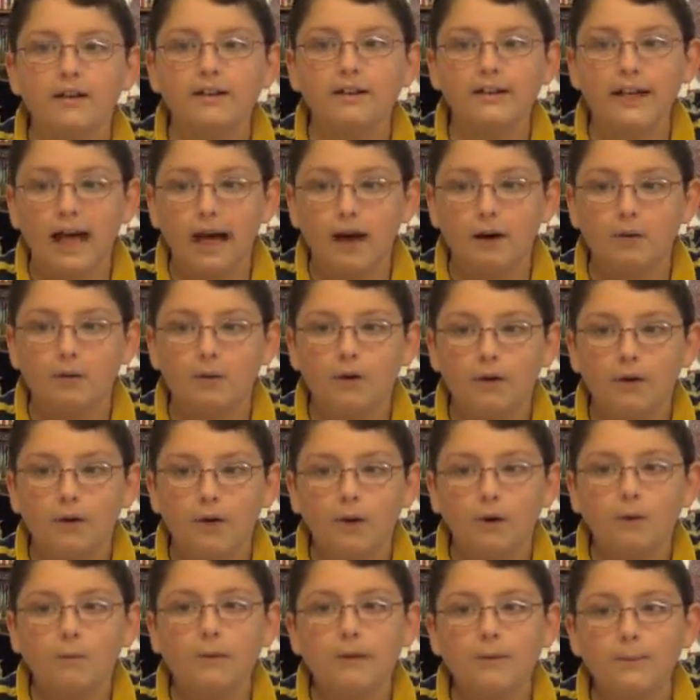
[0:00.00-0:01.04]
Now,
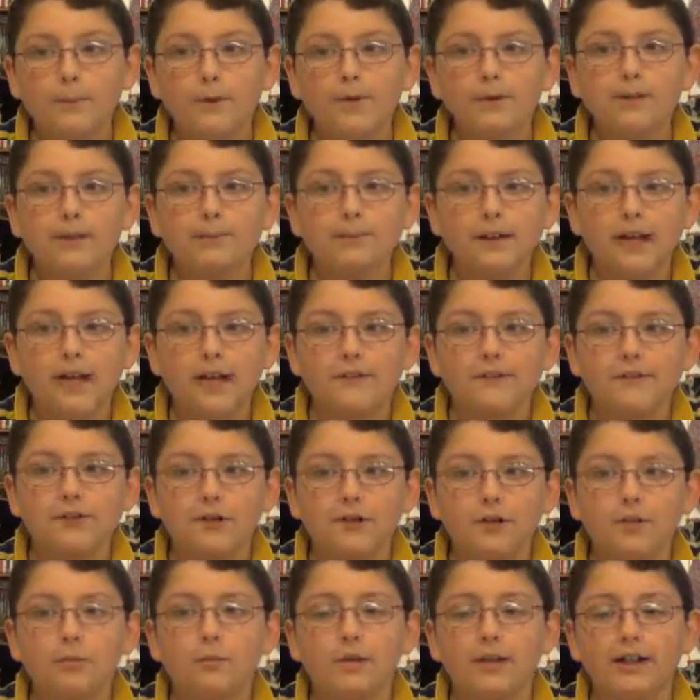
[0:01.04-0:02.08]
we multiply the
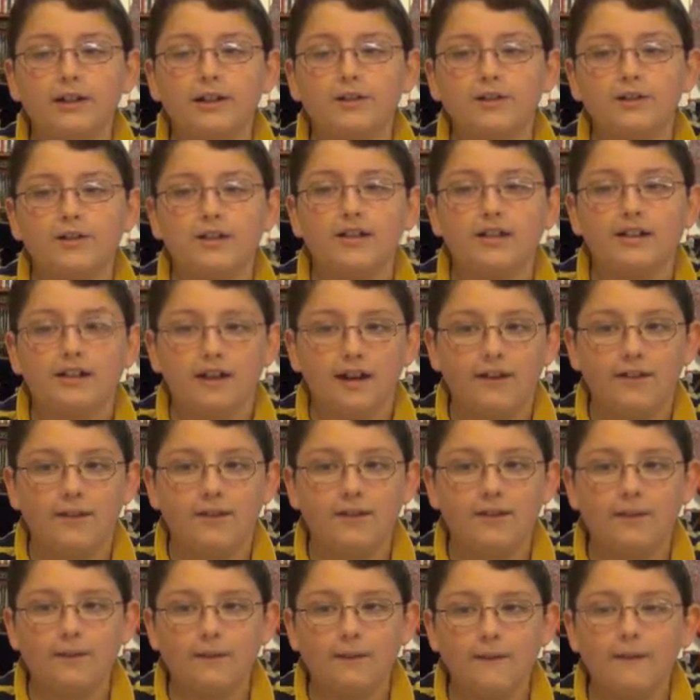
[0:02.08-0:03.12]
numerators
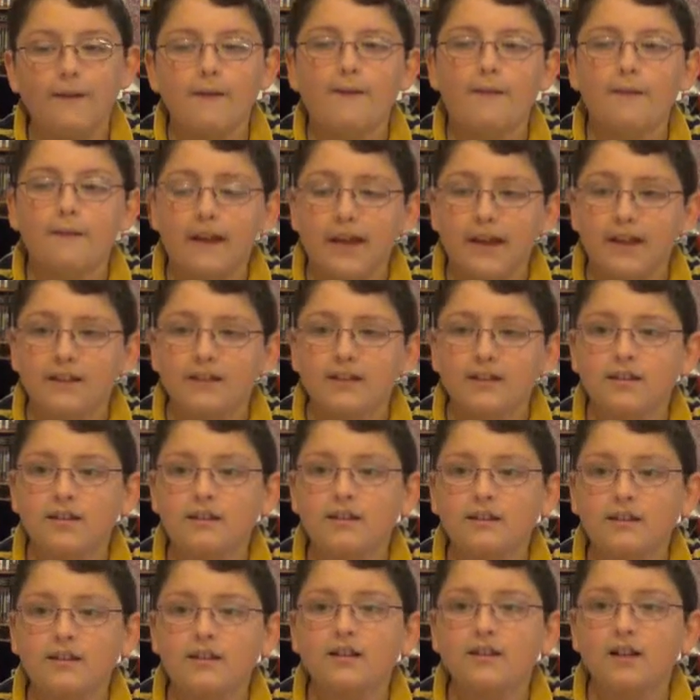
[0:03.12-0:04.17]
together, then
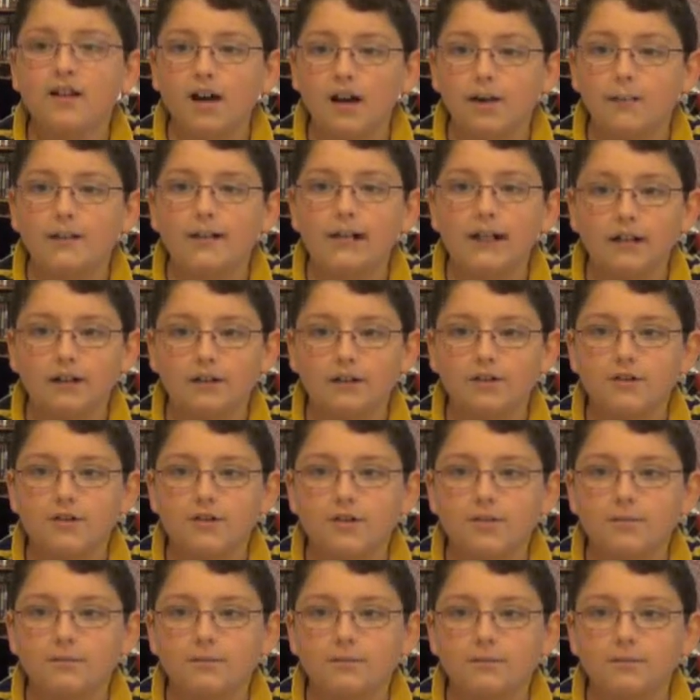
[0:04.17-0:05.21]
the denominators.